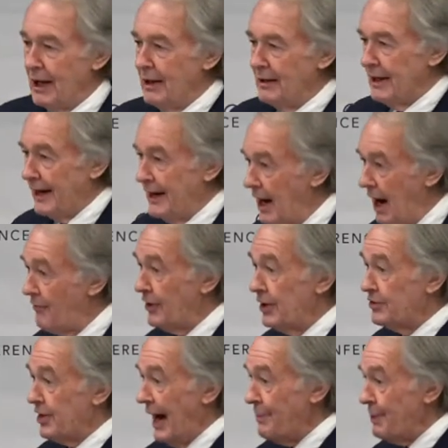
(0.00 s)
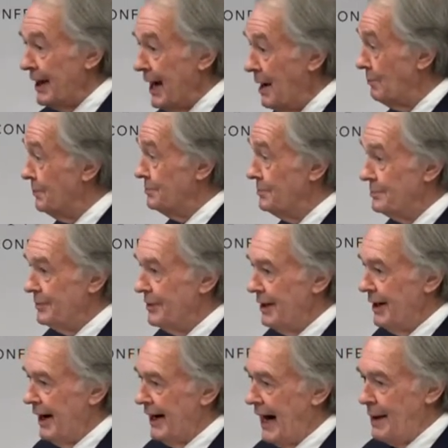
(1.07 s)
Then they offered it to IBM,
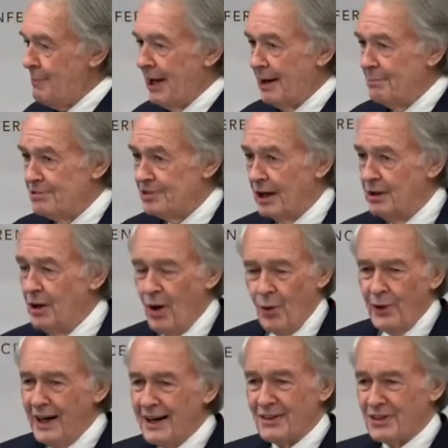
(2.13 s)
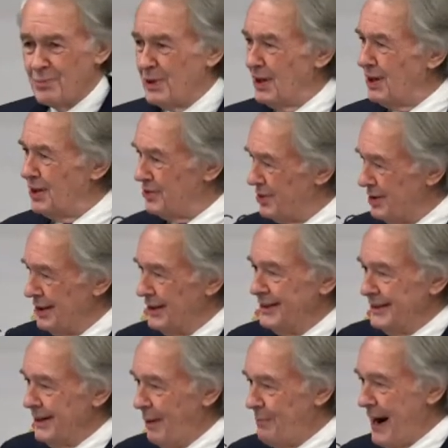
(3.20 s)
and IBM said, we don't have to build
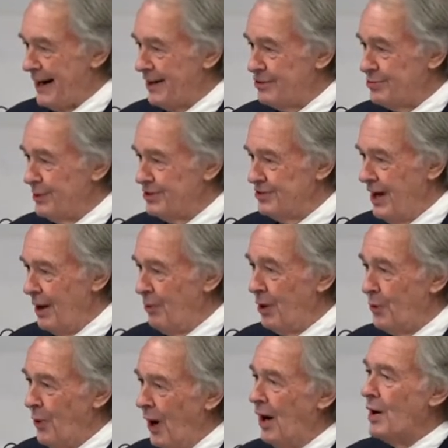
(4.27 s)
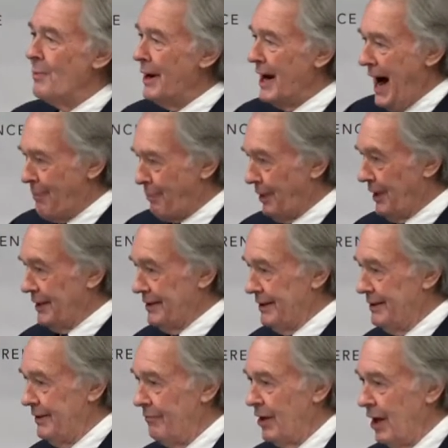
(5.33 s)
a packet switch network. We're a monopoly.
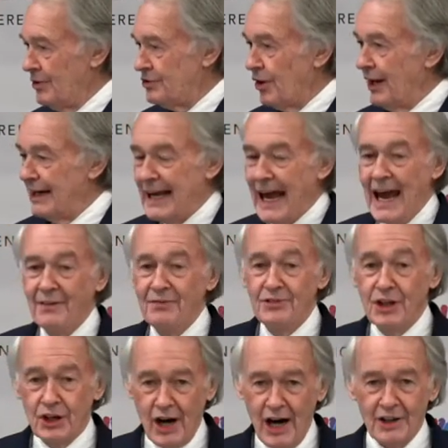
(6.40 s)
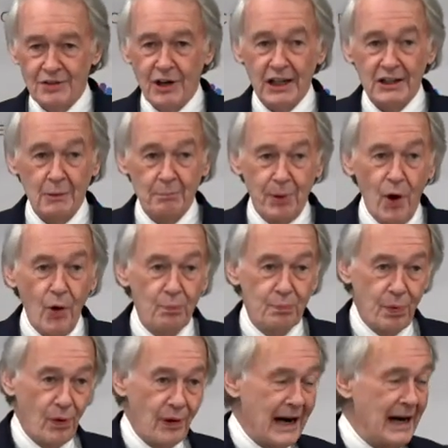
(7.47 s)
So they gave the contract to Bolt,
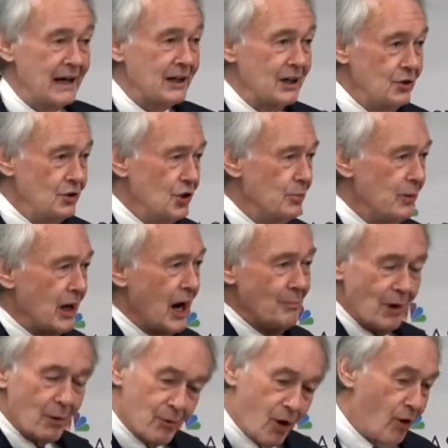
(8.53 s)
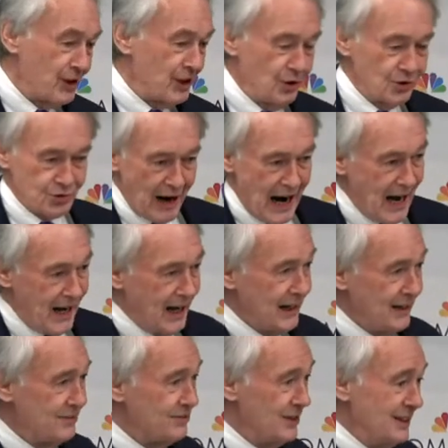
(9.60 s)
Beranek, and Newman on Memorial
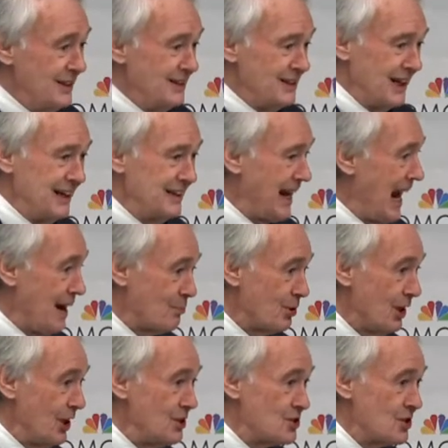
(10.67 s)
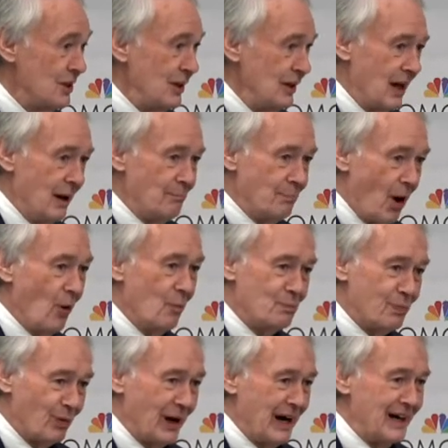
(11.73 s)
Drive in Cambridge, and Bolt,
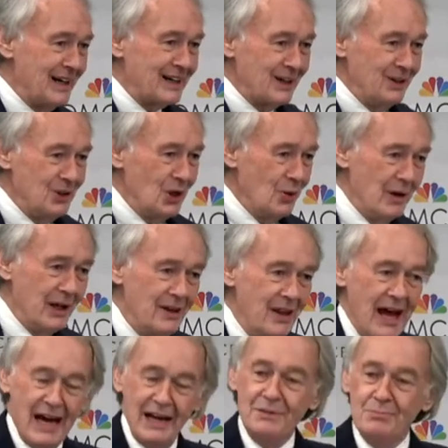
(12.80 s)
Beranek, and Newman then